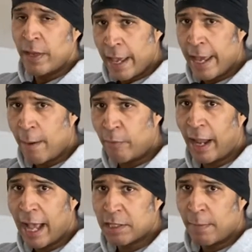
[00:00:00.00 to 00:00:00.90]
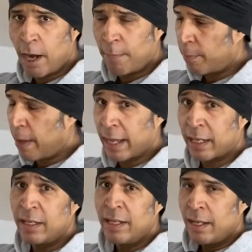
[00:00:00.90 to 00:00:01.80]
and I'm relaxing my upper
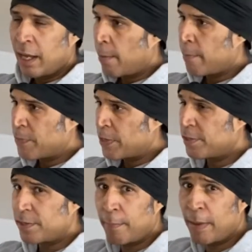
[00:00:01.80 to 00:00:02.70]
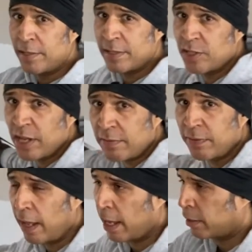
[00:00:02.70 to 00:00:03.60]
back. This is a basic
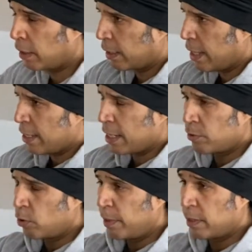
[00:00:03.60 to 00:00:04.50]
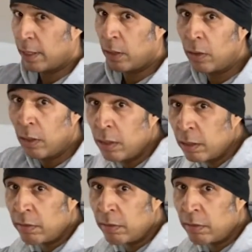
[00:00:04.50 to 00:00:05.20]
chest fly. You're like, yeah, that's no big deal.